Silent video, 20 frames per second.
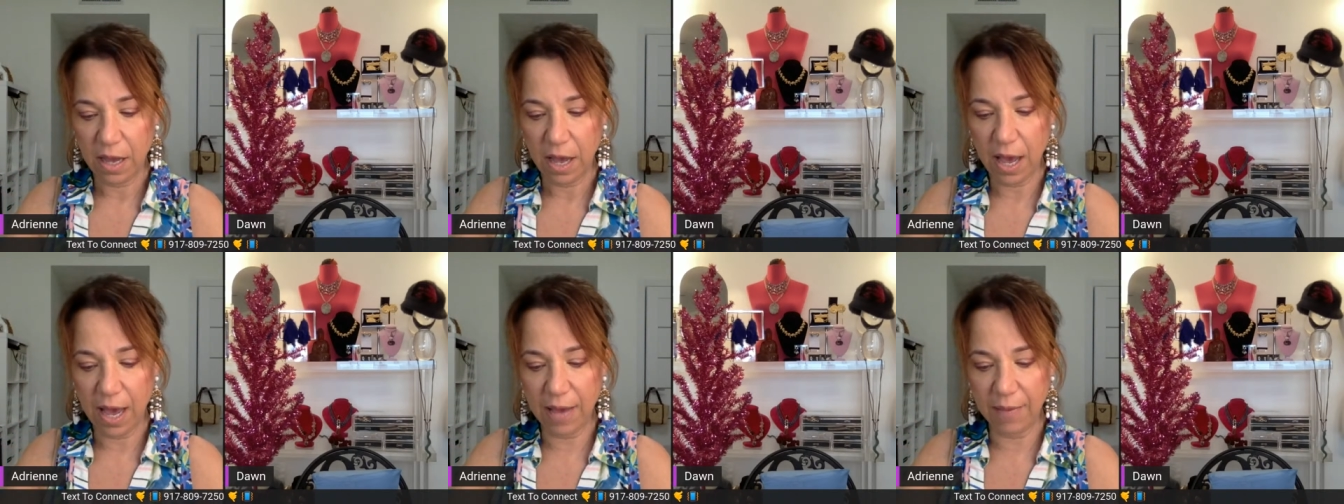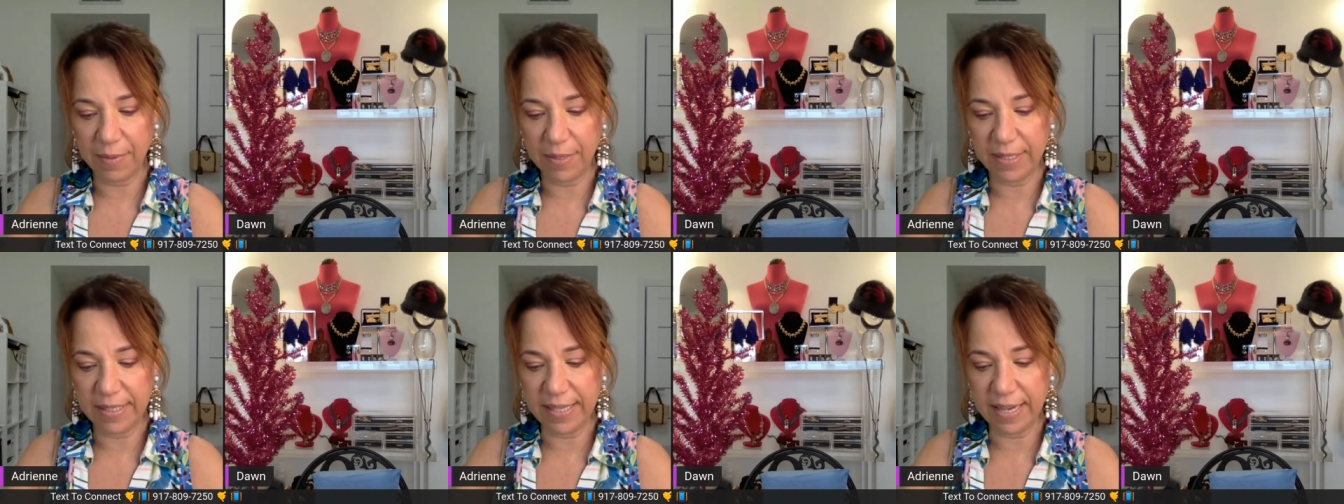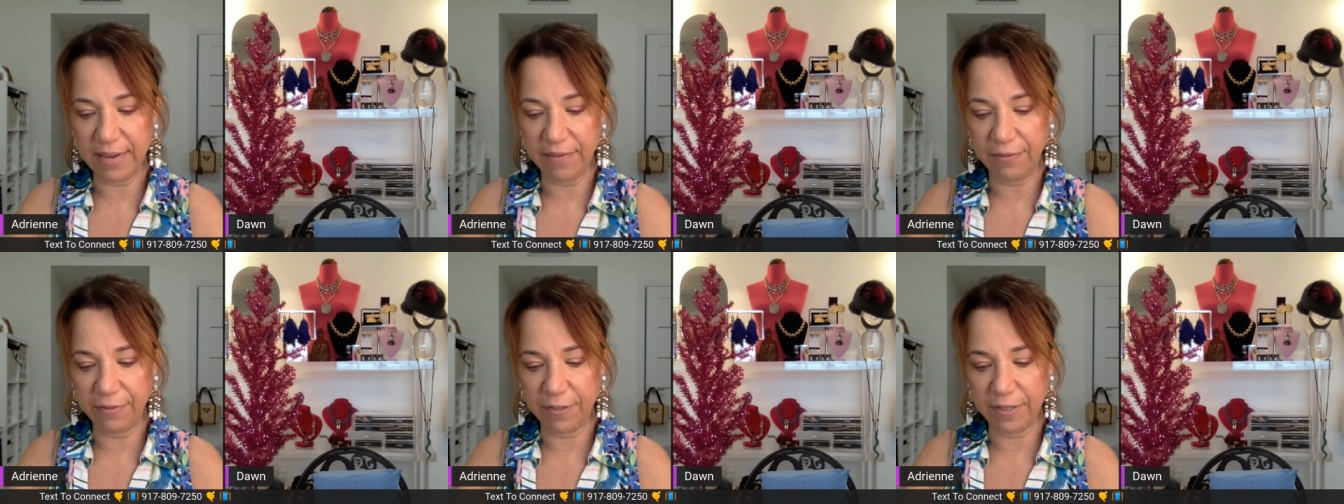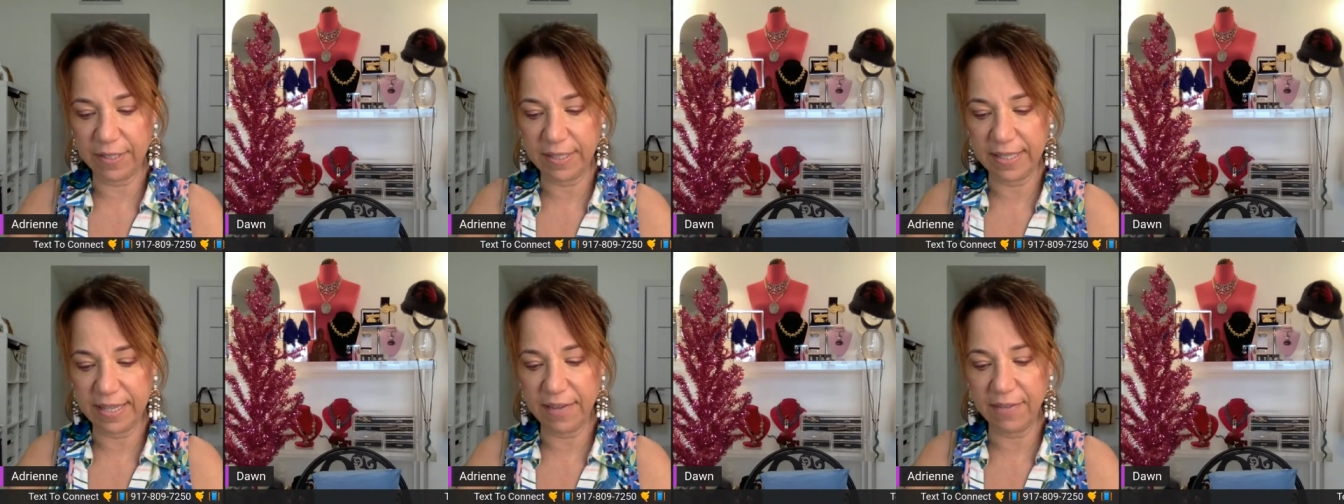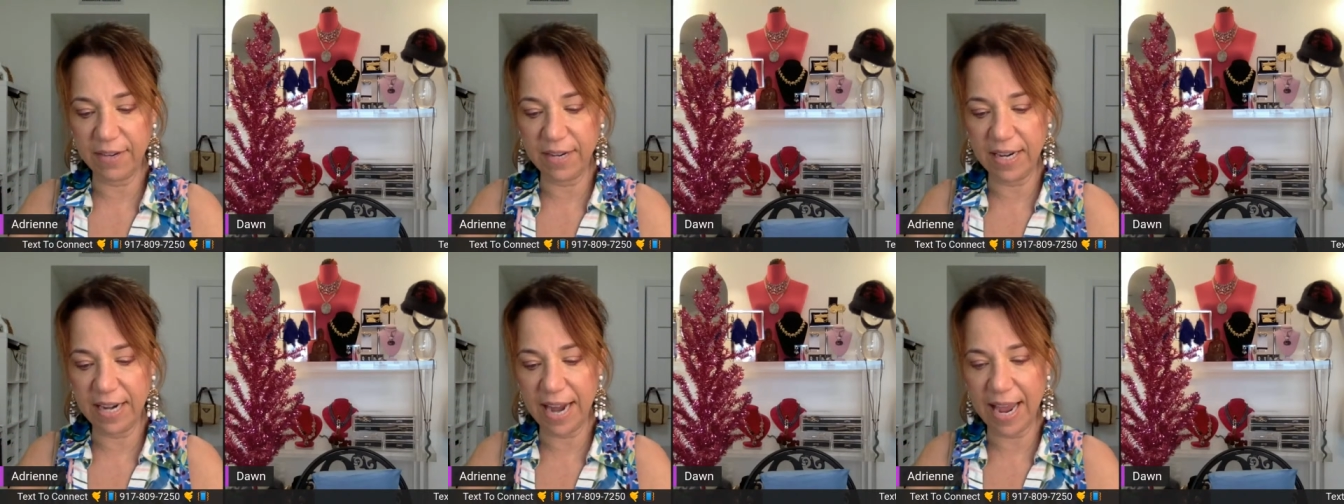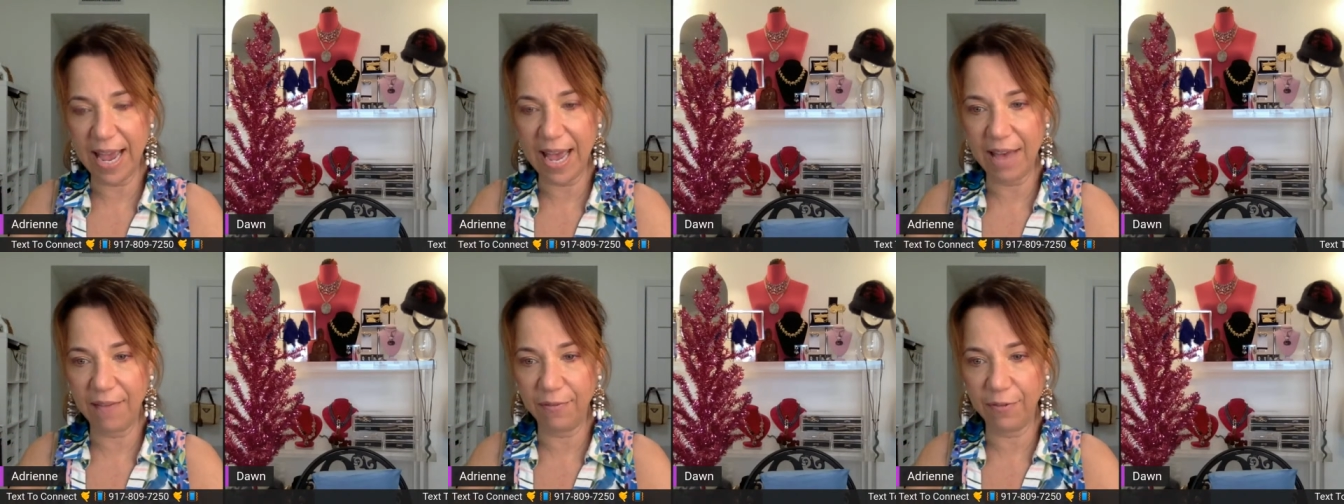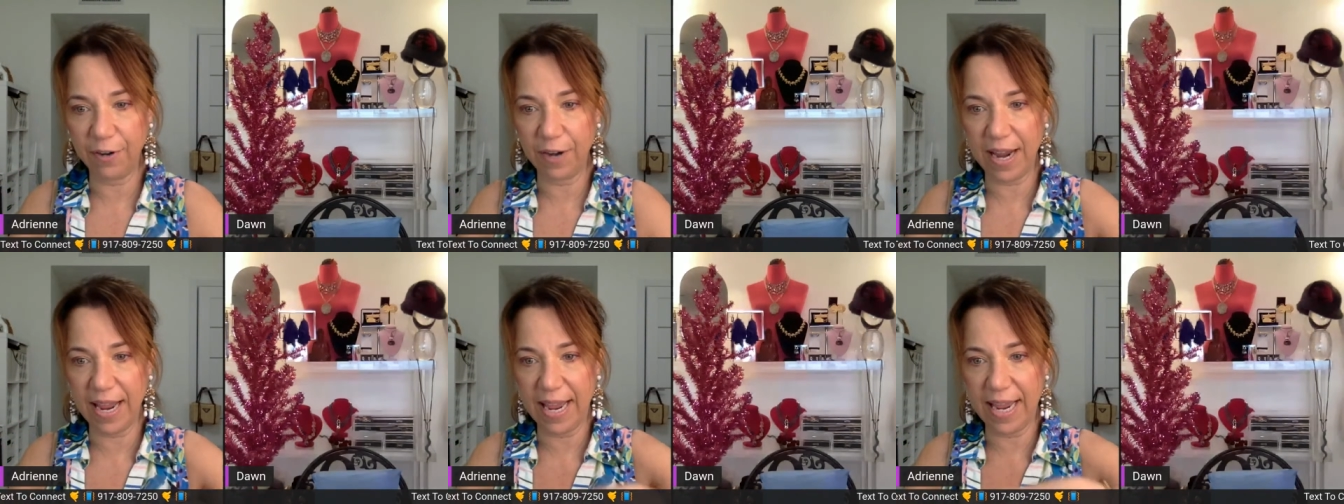i would say for a seven and a half
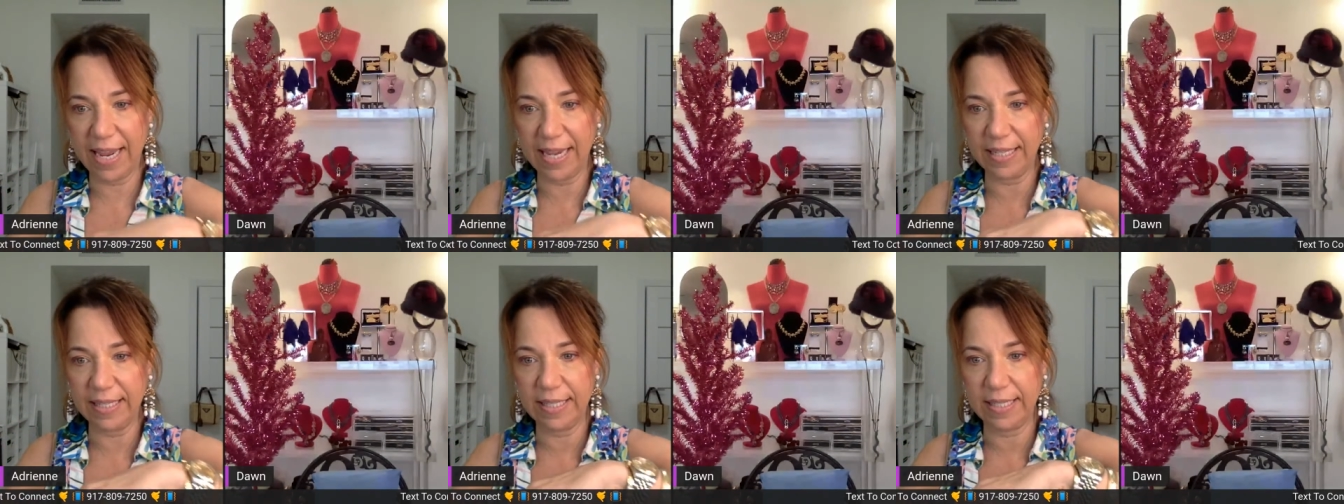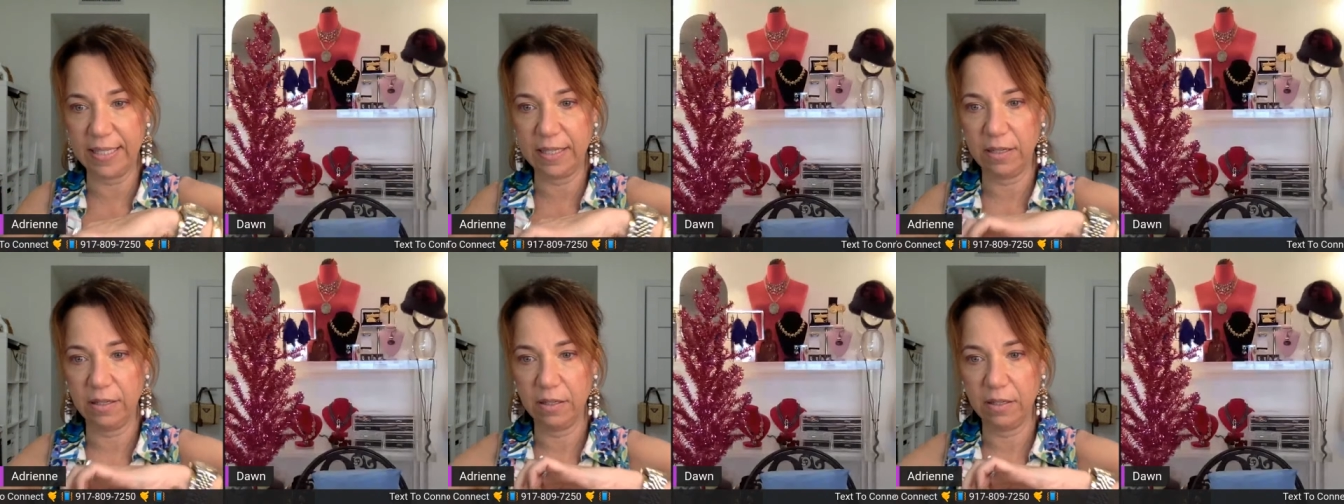or eight